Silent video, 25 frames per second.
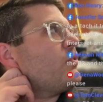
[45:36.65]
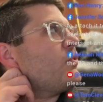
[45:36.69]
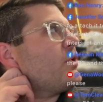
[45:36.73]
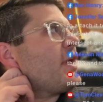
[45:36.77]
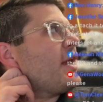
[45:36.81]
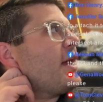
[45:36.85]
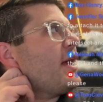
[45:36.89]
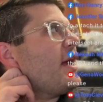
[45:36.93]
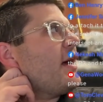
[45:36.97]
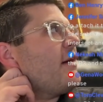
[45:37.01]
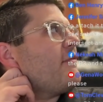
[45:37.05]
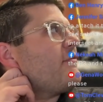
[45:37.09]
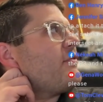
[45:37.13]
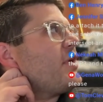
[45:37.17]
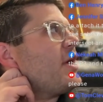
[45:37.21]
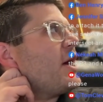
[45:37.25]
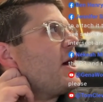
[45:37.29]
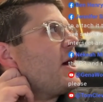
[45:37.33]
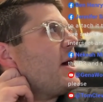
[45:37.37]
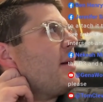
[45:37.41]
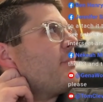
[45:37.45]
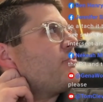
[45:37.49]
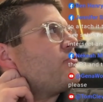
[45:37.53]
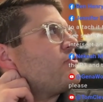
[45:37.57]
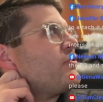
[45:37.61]
Would I have the
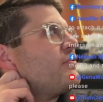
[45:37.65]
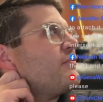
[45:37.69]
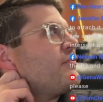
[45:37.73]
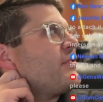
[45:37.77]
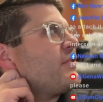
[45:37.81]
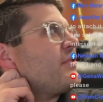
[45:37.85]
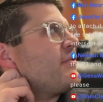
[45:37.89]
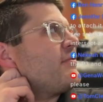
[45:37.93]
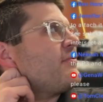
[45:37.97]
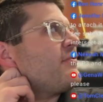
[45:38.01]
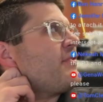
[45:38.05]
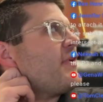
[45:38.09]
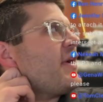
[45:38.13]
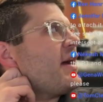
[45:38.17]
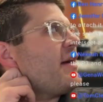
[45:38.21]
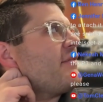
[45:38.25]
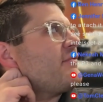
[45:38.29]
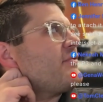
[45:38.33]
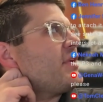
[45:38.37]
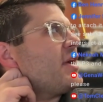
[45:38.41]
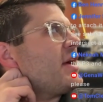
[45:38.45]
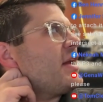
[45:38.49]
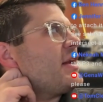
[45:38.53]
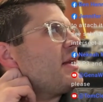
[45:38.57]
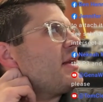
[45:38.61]
option for the
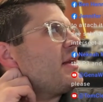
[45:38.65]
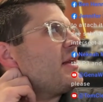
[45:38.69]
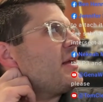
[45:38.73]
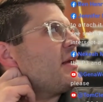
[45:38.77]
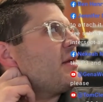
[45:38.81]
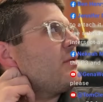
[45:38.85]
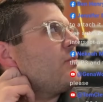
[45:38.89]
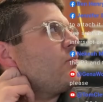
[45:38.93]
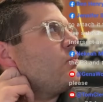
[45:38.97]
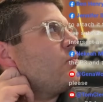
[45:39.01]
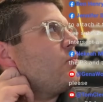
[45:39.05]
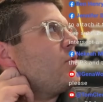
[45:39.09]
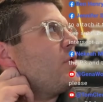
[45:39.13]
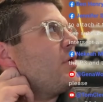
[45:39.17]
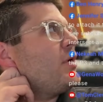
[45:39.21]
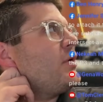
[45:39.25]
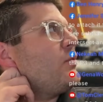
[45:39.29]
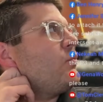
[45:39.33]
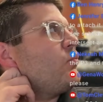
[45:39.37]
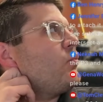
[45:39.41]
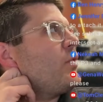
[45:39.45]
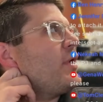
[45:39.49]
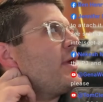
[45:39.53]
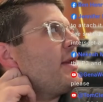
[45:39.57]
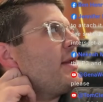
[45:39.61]
$5.99
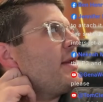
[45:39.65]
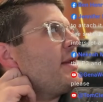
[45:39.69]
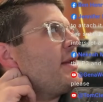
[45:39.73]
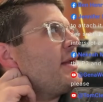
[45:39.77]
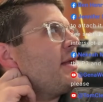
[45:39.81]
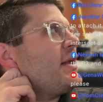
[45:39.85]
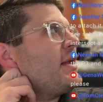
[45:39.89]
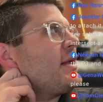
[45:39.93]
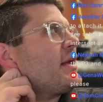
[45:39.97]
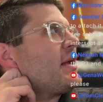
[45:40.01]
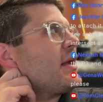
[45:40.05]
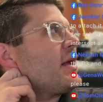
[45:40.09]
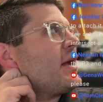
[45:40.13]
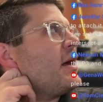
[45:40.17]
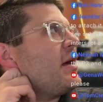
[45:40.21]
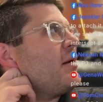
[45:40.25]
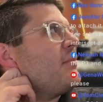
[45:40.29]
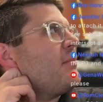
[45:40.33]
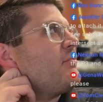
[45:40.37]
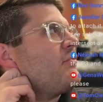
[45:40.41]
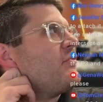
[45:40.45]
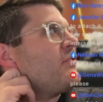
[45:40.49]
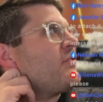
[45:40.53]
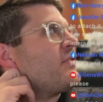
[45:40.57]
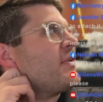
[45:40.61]
one when it
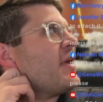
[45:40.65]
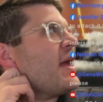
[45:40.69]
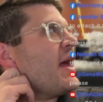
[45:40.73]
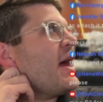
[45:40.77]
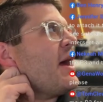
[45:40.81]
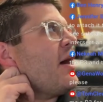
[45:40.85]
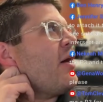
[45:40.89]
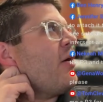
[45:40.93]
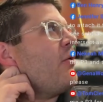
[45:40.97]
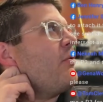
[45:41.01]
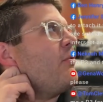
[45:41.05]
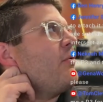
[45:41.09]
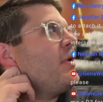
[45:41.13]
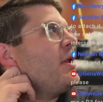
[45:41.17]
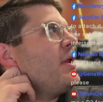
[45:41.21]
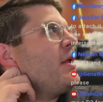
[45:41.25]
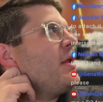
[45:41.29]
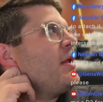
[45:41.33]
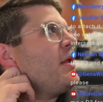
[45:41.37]
comes out?